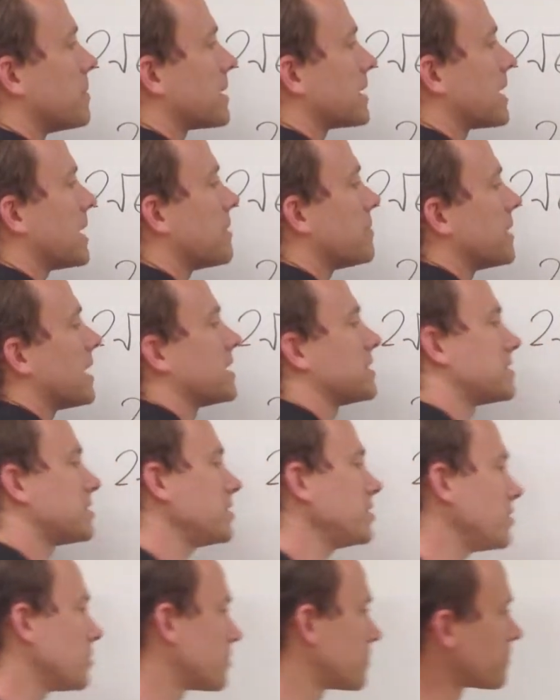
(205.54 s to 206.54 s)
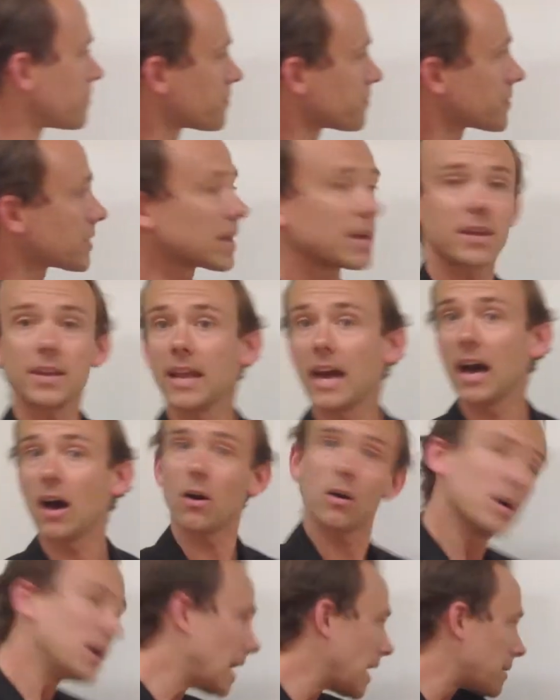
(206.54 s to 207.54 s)
became that 2.
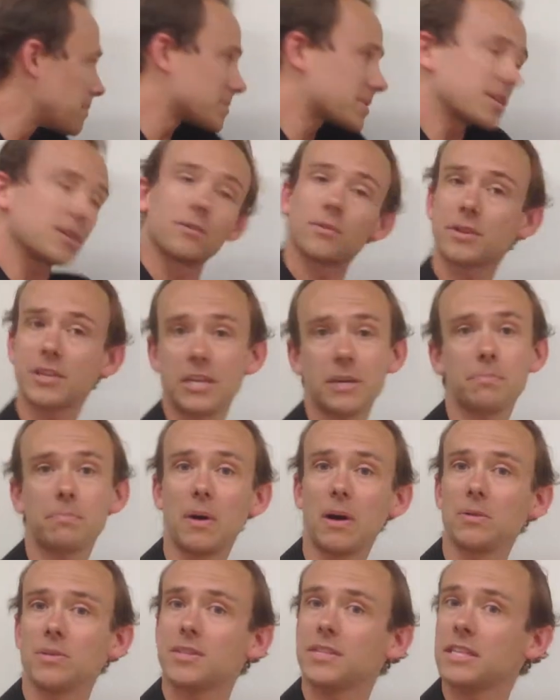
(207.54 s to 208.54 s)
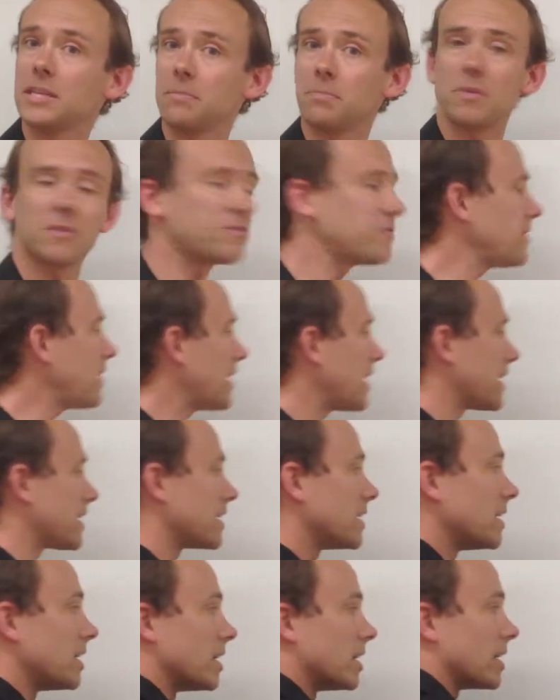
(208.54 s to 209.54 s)
Now, I'm just going to keep on simplifying.
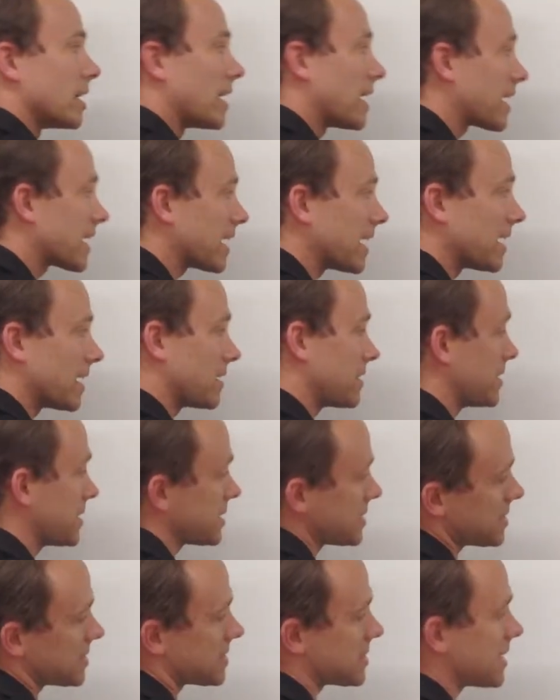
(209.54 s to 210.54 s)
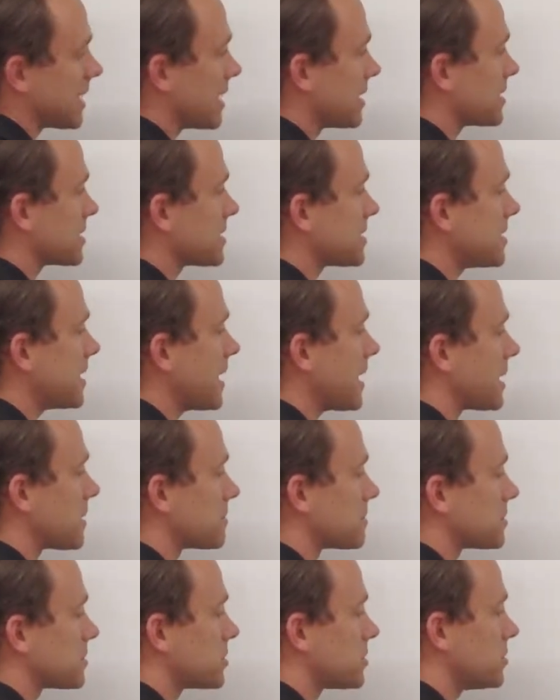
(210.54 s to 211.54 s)
This is staying the
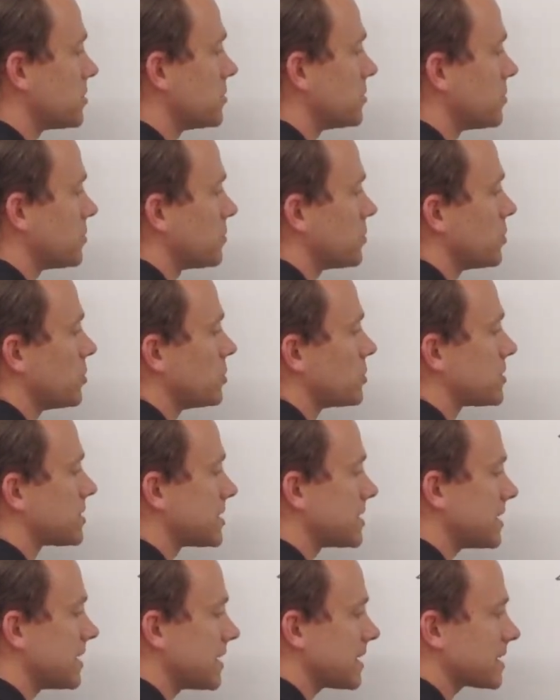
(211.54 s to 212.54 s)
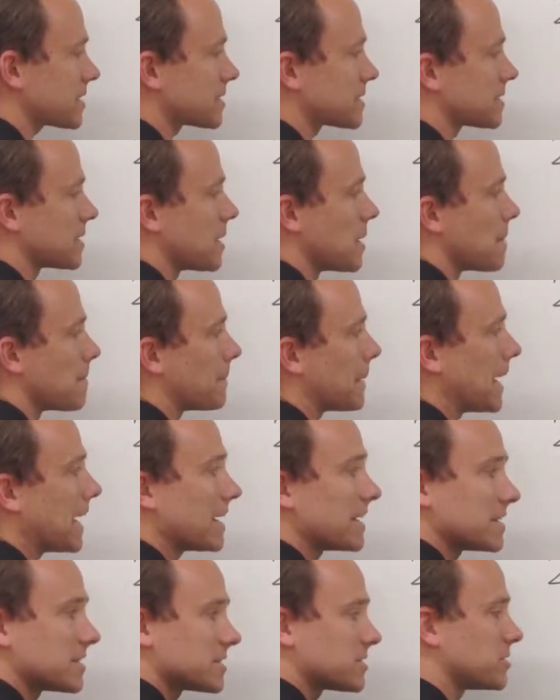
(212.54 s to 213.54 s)
same. 2 root 6
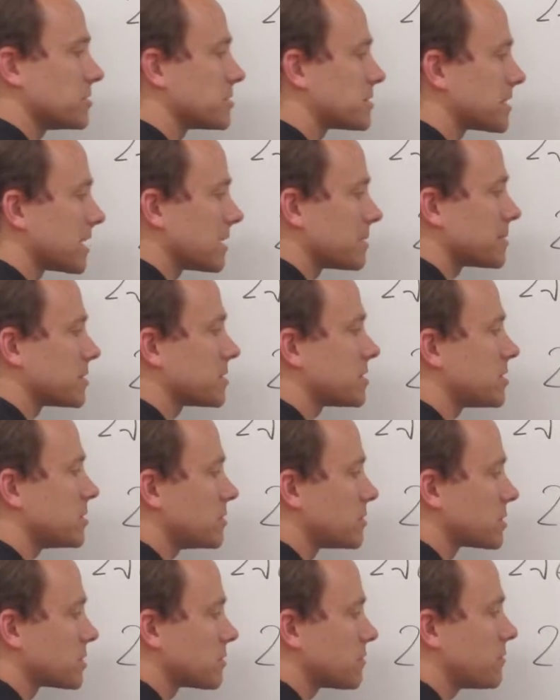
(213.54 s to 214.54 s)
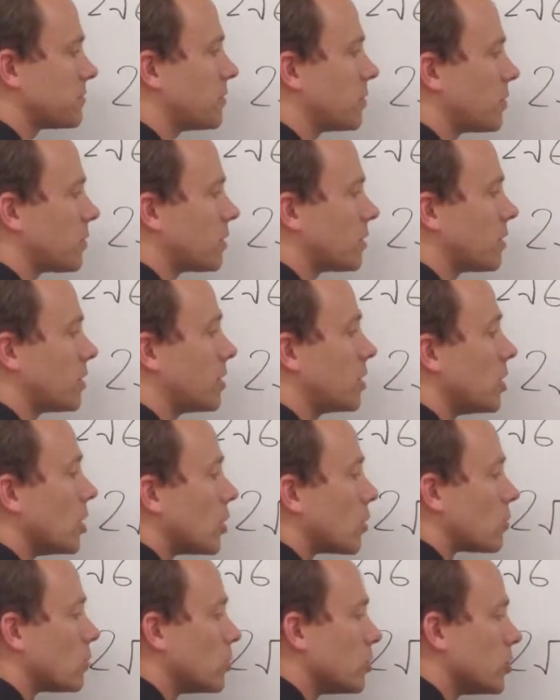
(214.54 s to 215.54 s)
minus 2 times 2 is 4
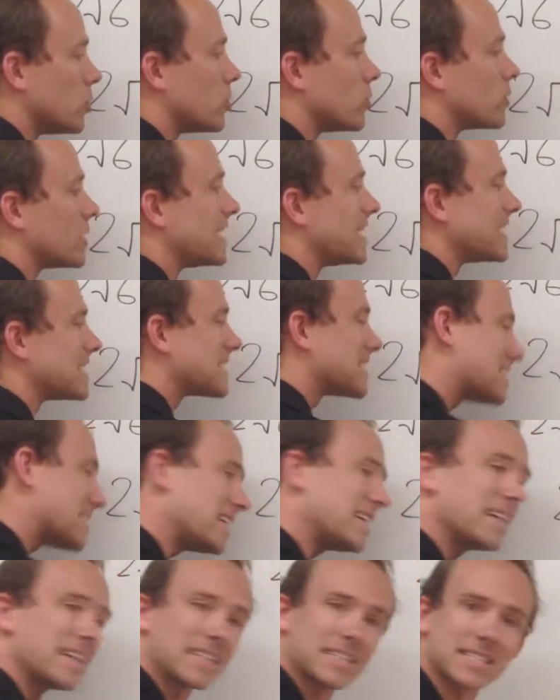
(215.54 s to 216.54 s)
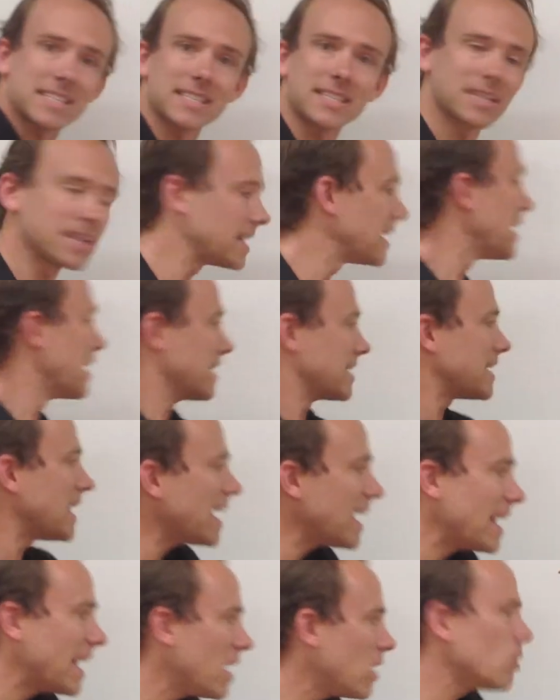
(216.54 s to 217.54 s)
root 6.
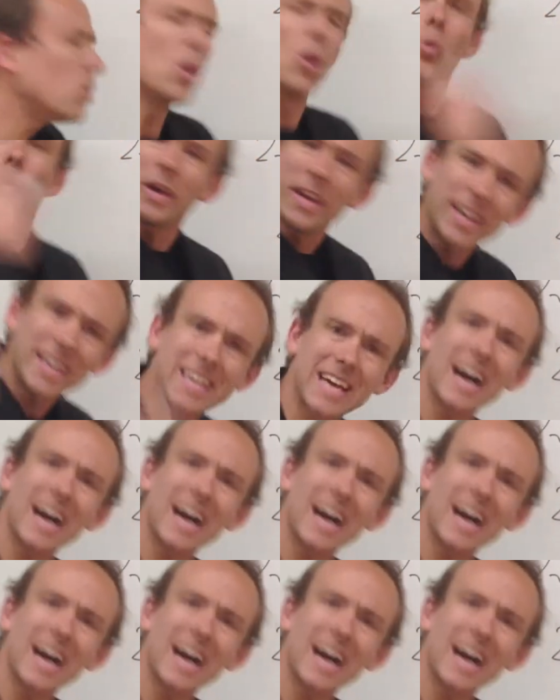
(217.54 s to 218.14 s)
Now we